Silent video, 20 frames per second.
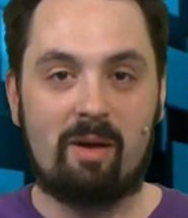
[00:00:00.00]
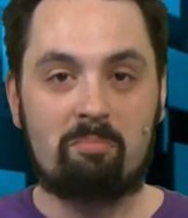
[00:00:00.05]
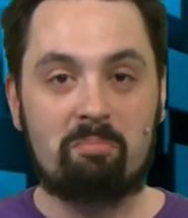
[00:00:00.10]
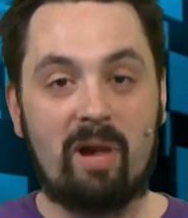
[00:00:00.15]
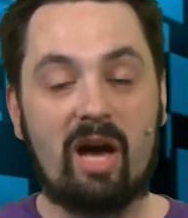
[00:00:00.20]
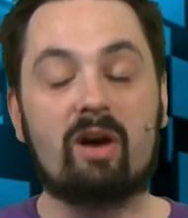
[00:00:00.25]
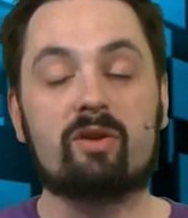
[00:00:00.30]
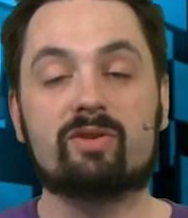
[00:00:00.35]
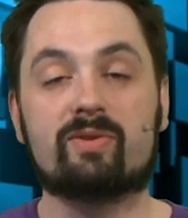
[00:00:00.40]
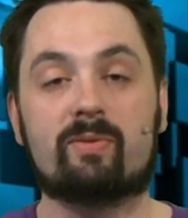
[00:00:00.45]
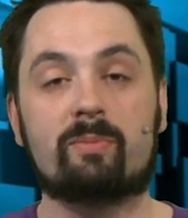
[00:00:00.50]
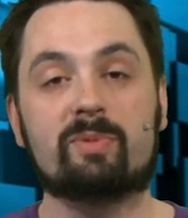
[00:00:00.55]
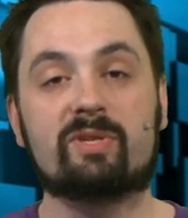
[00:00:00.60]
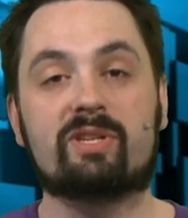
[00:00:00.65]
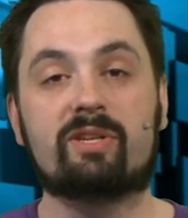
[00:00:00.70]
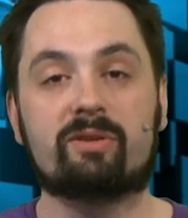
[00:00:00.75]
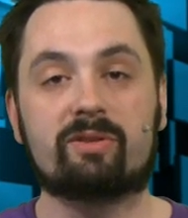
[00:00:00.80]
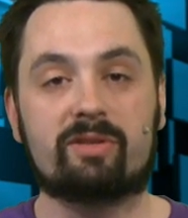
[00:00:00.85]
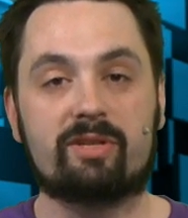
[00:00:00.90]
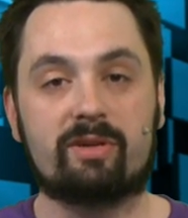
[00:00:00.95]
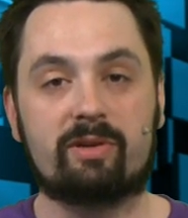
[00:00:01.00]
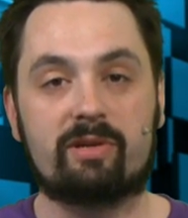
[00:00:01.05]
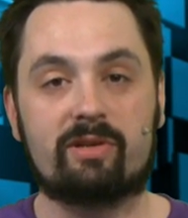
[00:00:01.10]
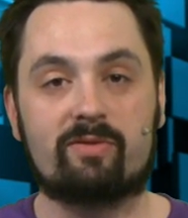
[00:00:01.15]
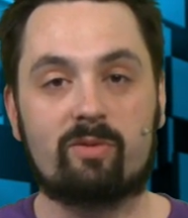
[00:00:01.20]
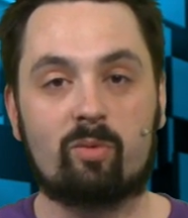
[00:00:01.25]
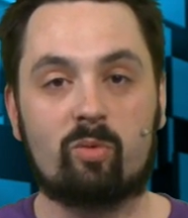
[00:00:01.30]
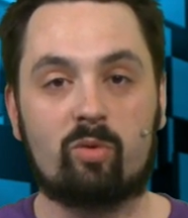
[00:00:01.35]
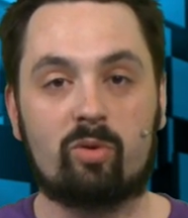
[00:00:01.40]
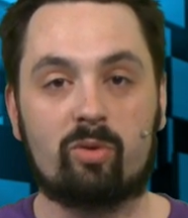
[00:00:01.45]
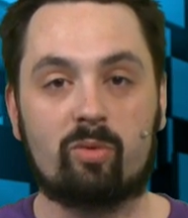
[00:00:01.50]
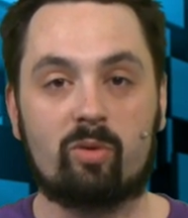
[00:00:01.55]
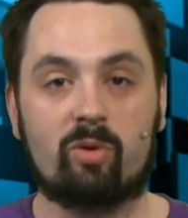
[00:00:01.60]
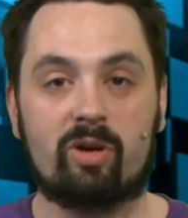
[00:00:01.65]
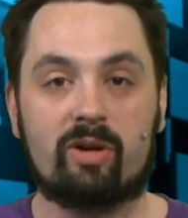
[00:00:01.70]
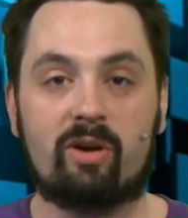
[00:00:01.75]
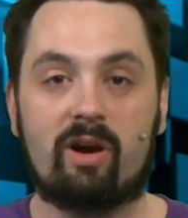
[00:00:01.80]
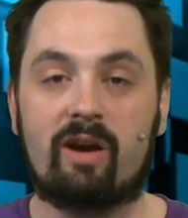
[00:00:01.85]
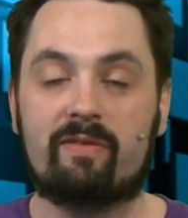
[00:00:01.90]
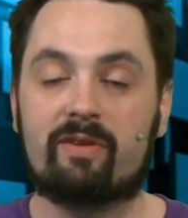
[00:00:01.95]
mouse from Steel Series for World of
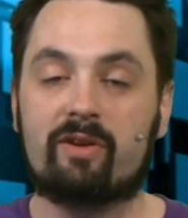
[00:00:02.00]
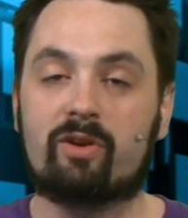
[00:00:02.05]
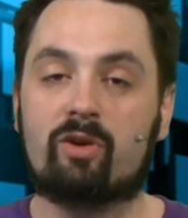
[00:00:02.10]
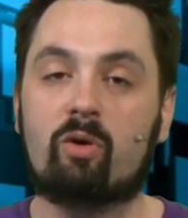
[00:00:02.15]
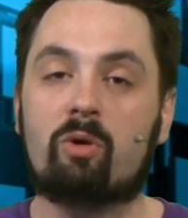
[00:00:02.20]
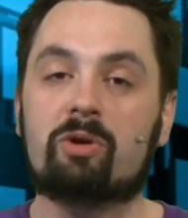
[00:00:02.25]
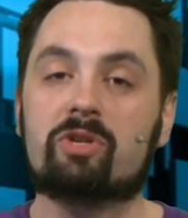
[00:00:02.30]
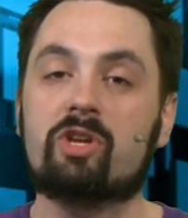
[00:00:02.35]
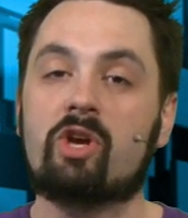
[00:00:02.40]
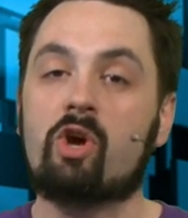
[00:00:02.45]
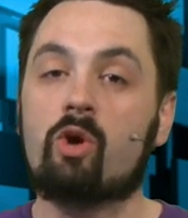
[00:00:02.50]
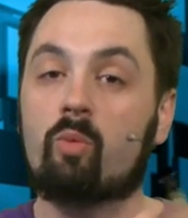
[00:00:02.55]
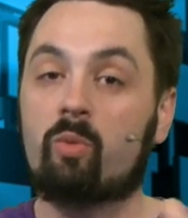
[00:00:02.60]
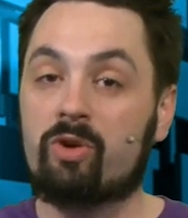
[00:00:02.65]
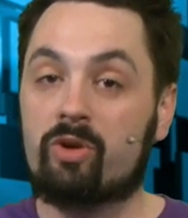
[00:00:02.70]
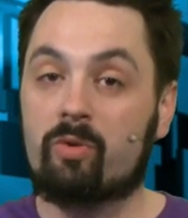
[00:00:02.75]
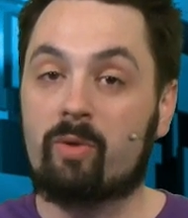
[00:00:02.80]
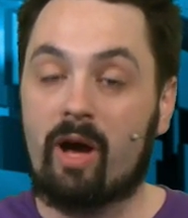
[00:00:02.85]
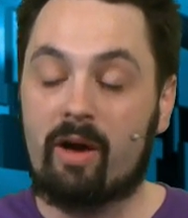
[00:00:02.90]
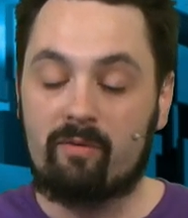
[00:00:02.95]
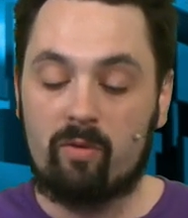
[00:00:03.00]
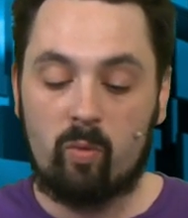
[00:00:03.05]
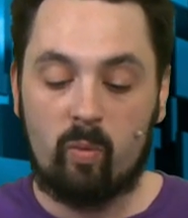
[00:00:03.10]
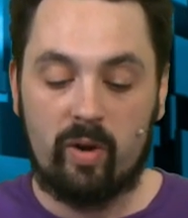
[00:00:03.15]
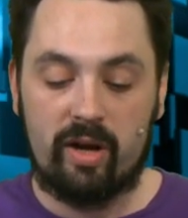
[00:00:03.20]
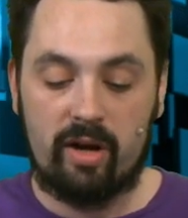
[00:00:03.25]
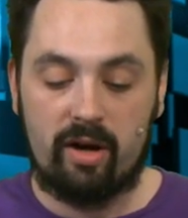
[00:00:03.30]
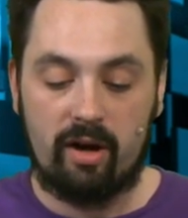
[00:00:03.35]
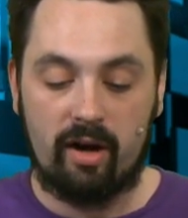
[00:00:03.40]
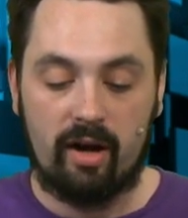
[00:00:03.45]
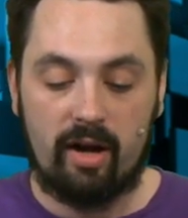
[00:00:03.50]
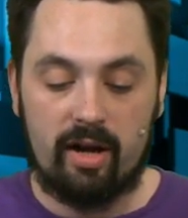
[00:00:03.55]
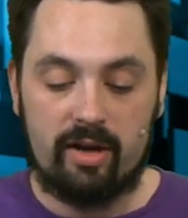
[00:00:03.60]
Warcraft, and of course, we do have a winner.